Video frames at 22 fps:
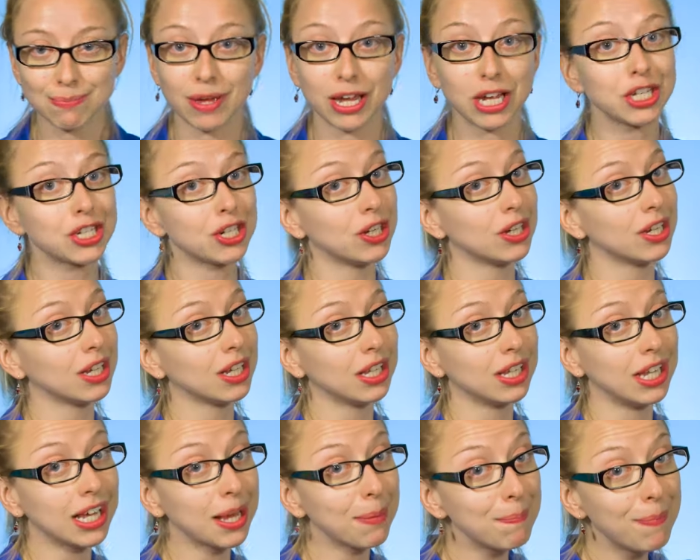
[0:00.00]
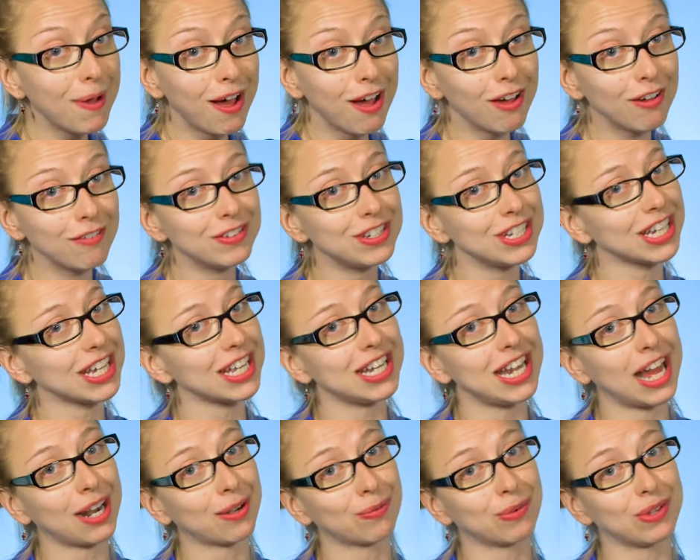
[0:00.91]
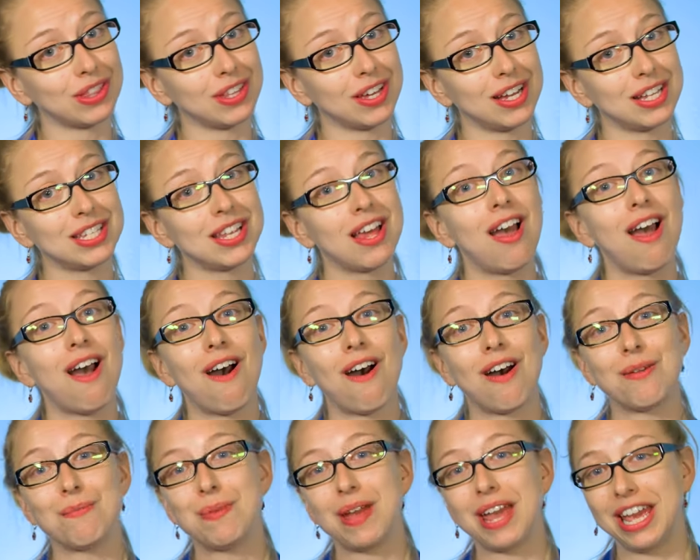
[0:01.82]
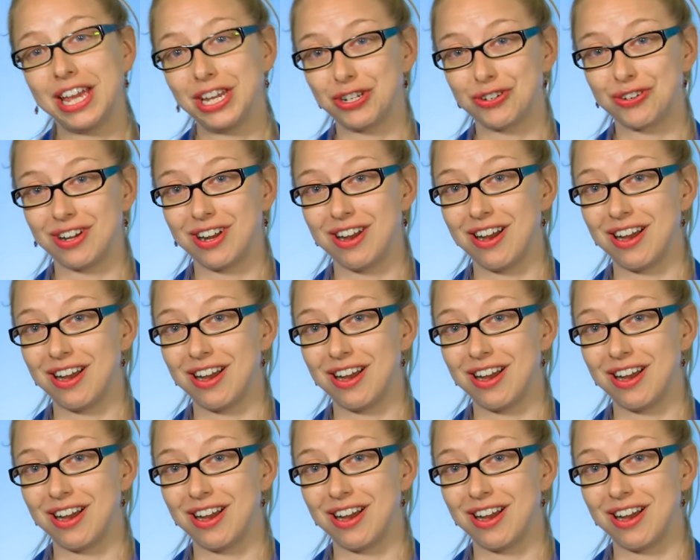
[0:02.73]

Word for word: make sure to click above to connect with us on Patreon.